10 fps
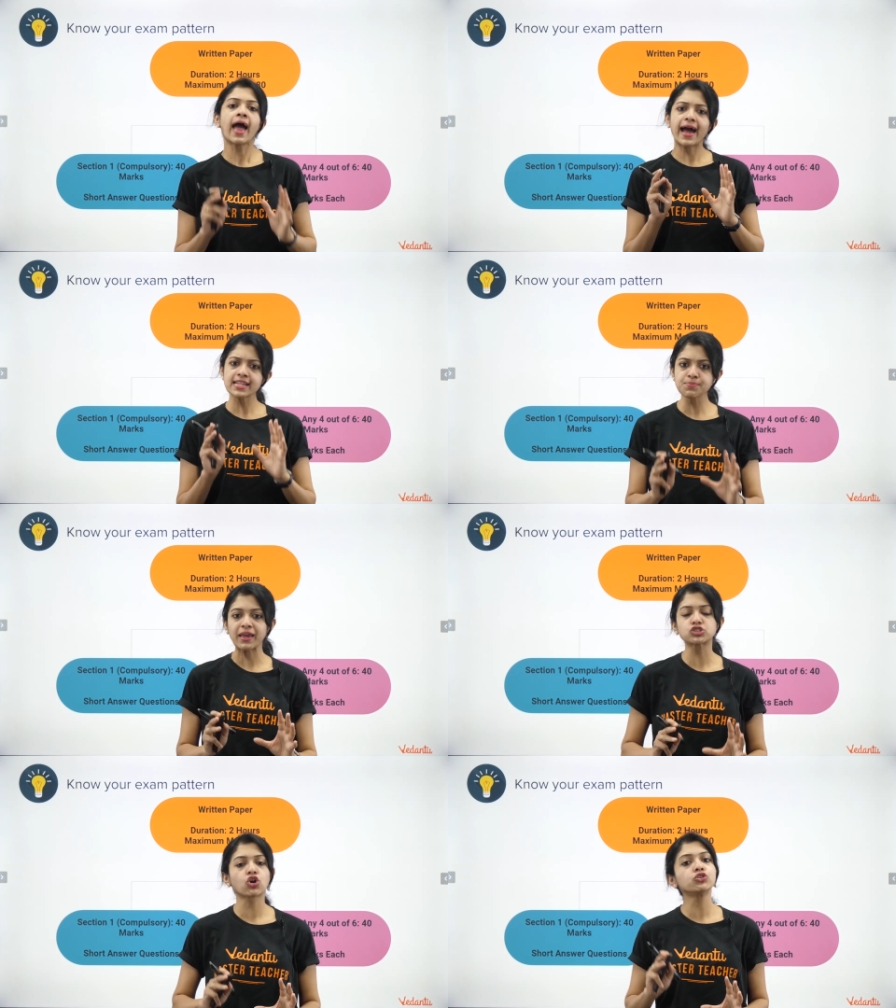And
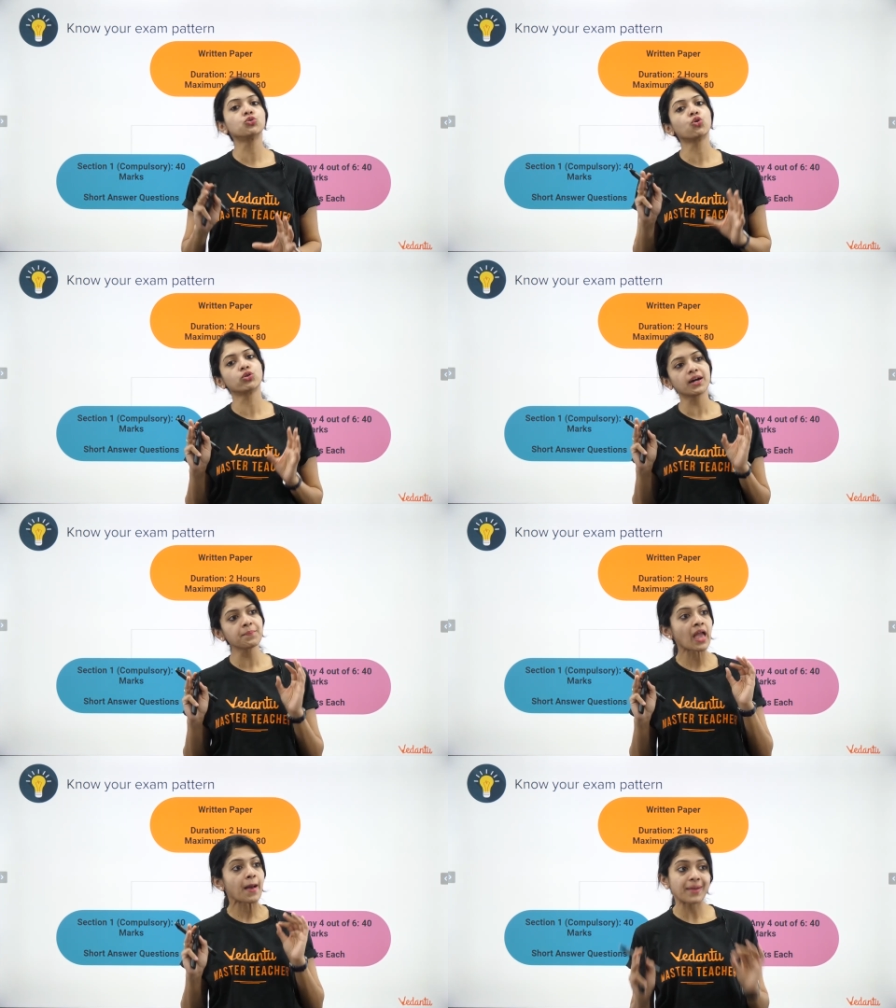make sure you know the
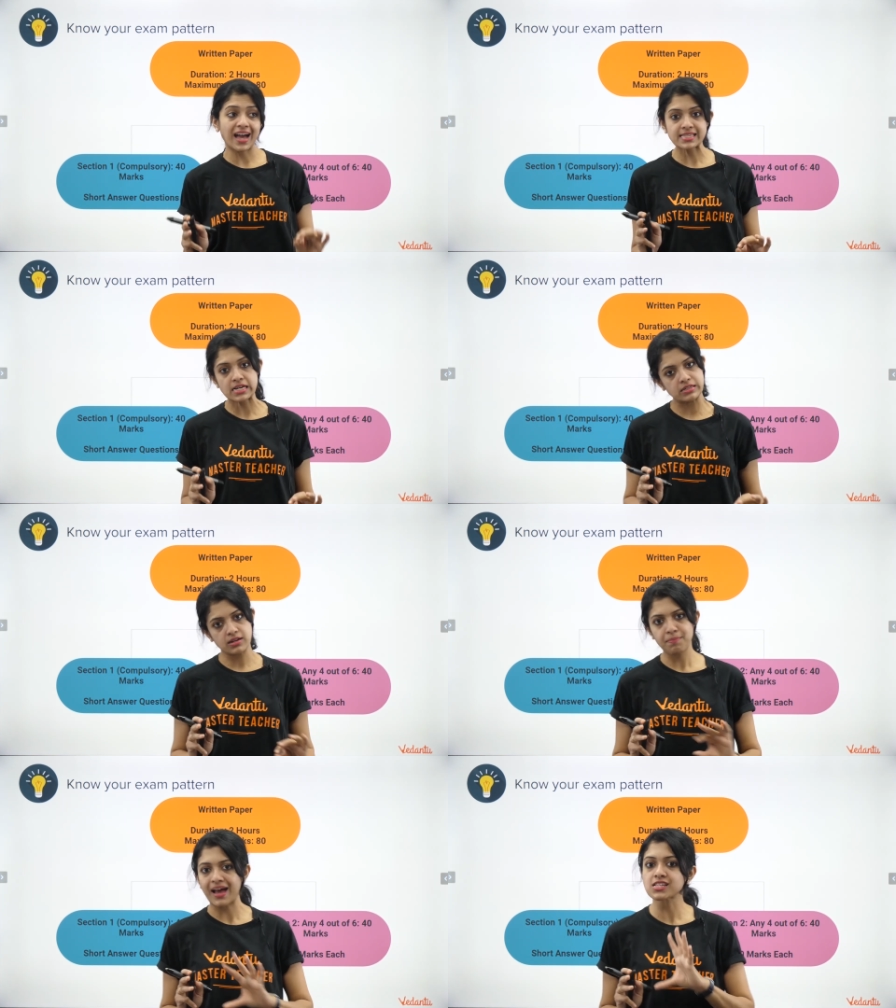pattern
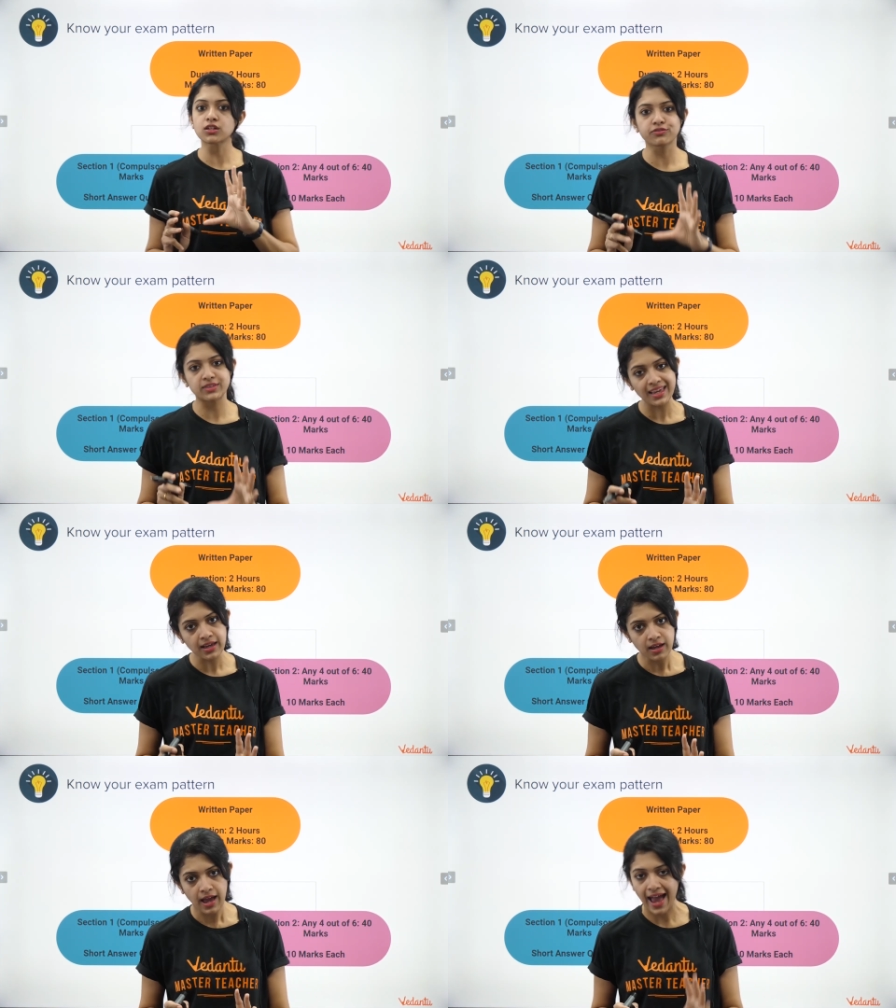of the
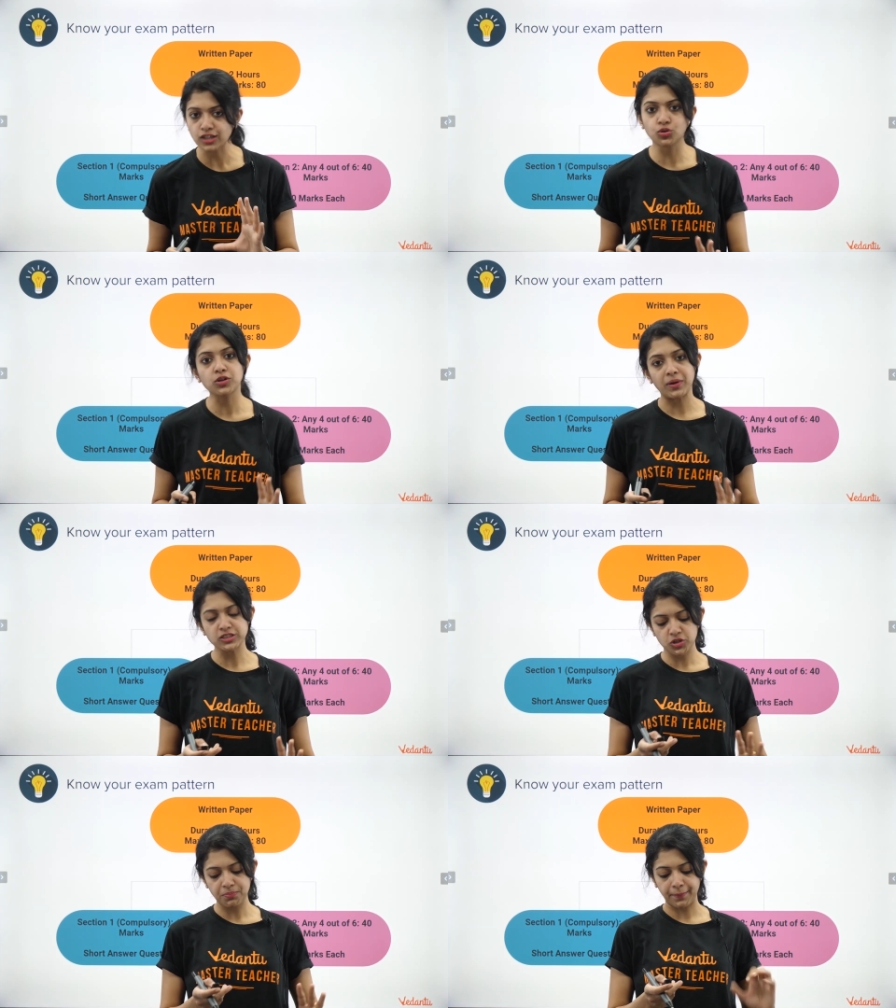actual
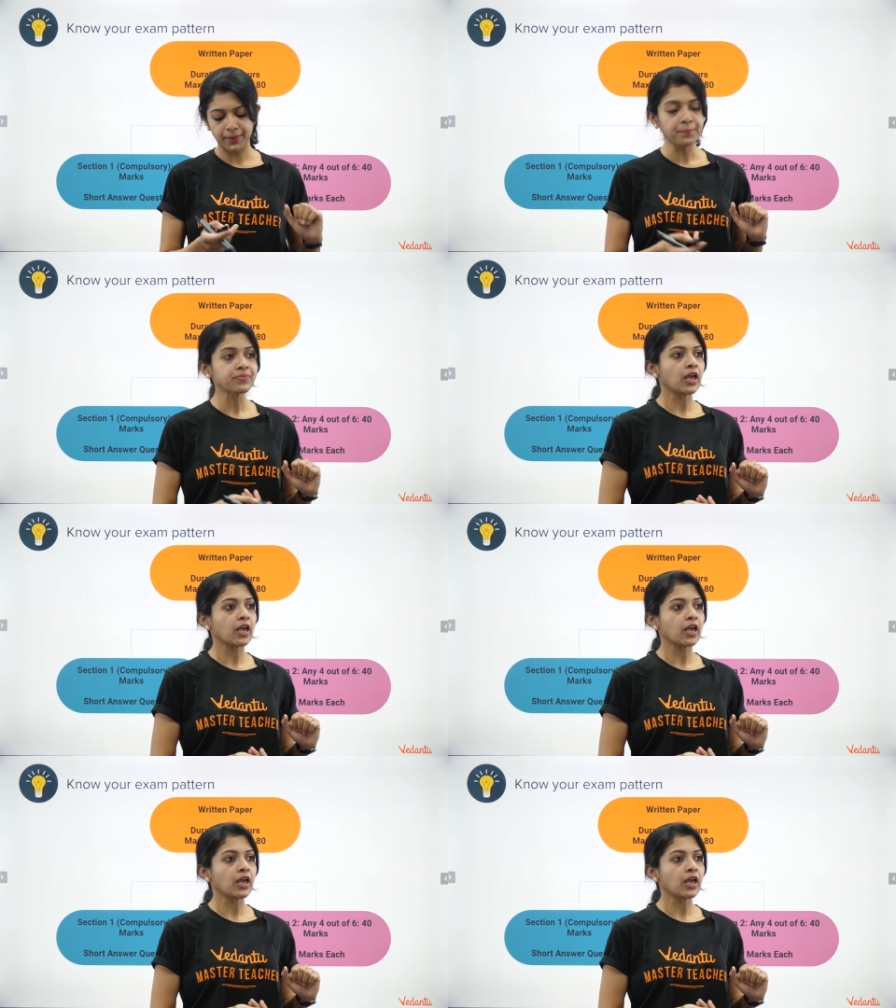question paper.